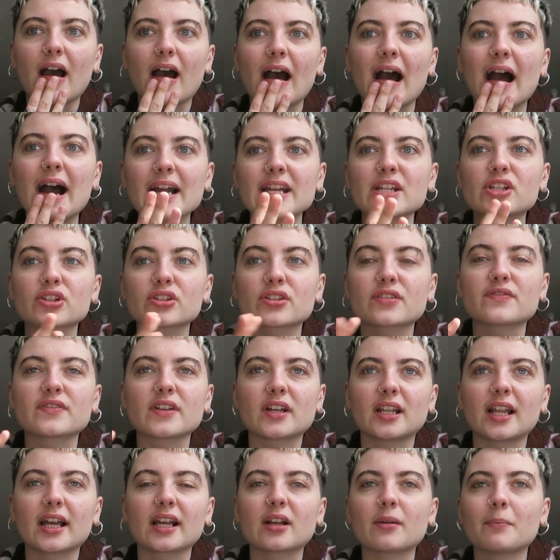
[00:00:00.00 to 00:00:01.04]
I just
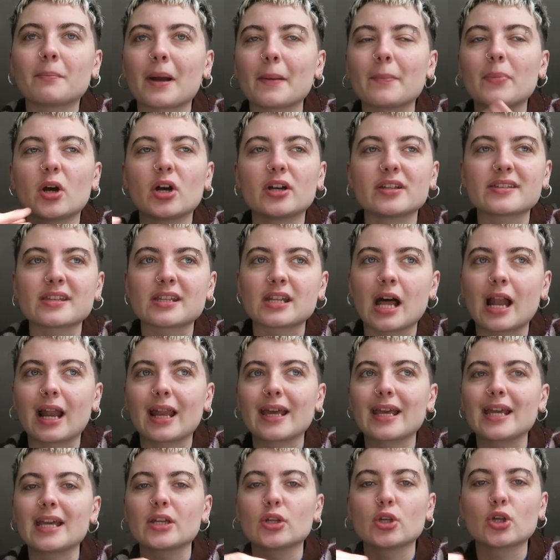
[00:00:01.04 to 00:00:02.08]
feel like my
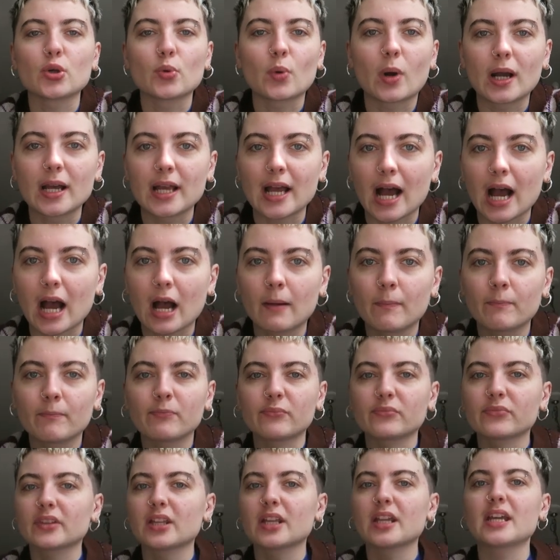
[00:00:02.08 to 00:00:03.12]
personality and who I
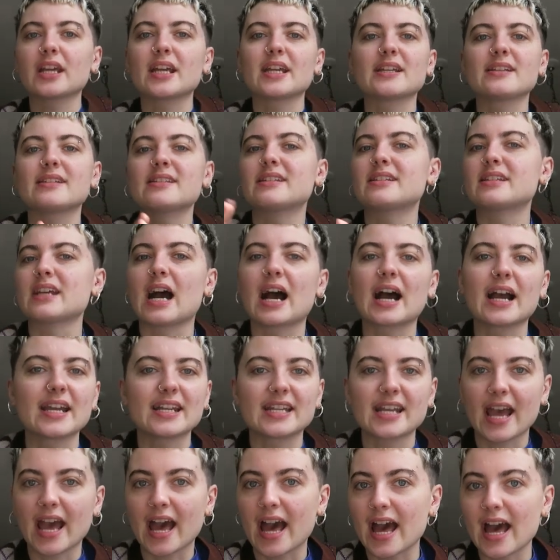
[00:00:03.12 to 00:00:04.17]
am is
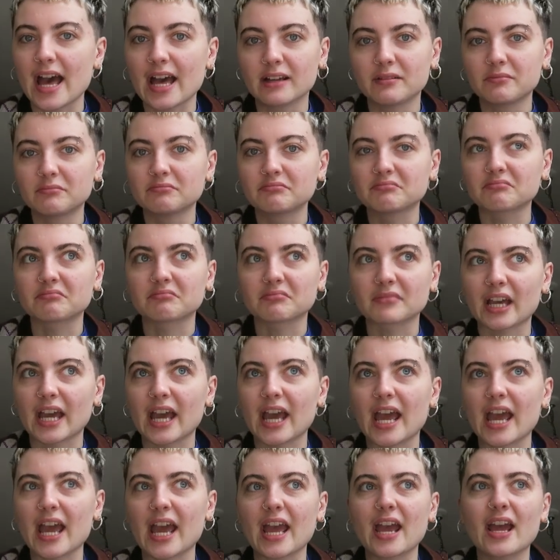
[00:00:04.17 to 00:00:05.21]
dyed hair
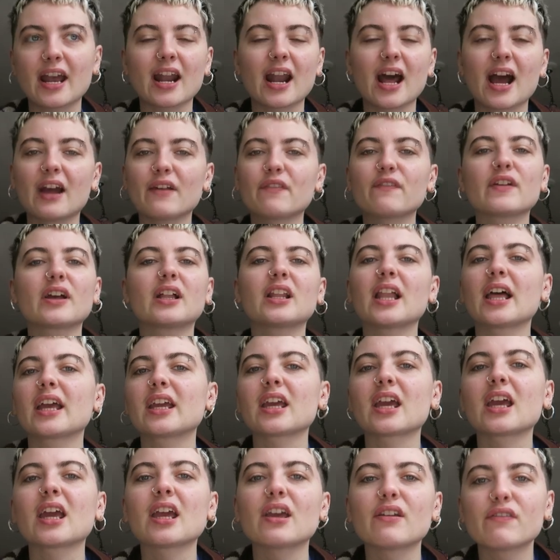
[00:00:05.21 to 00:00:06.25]
okay and i feel
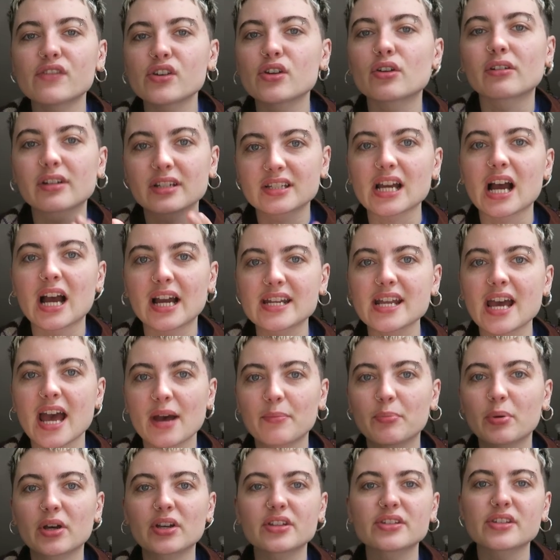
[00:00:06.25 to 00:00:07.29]
like if you're a dyed
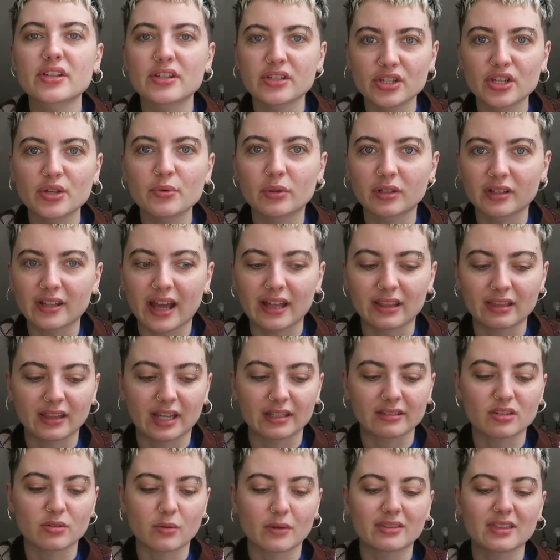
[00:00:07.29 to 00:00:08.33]
hair person you will get
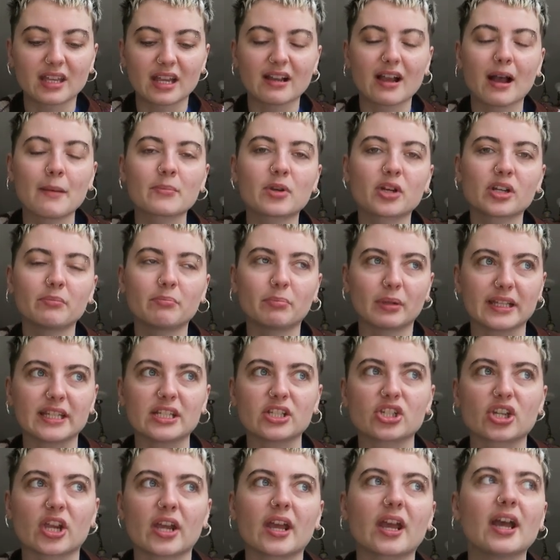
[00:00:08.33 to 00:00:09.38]
that so i think i'm gonna
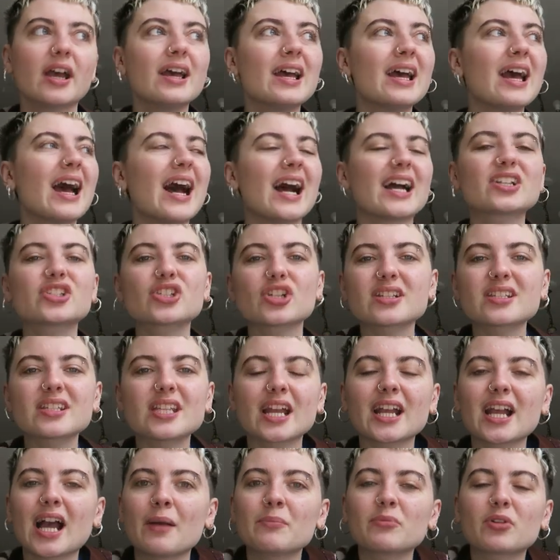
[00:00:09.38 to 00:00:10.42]
bleach it i just
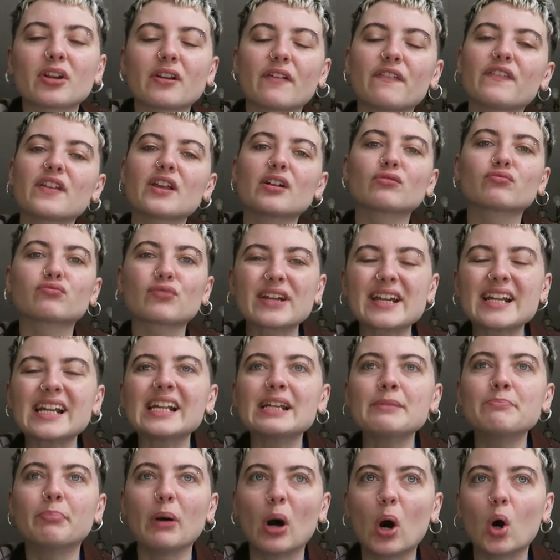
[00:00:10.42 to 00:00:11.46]
think i'm gonna feel
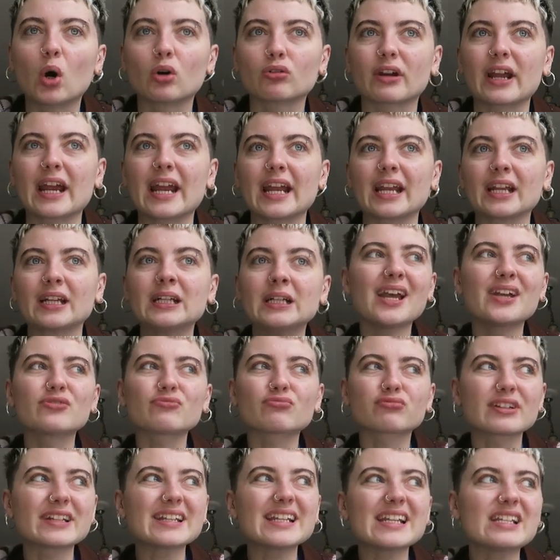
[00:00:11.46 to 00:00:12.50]
really boring
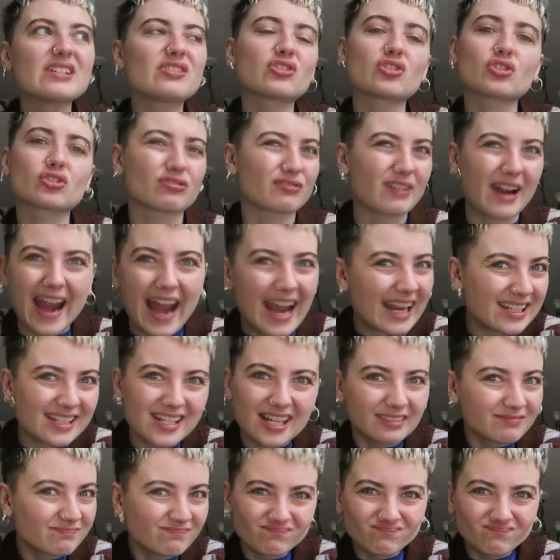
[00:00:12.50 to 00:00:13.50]
and really straight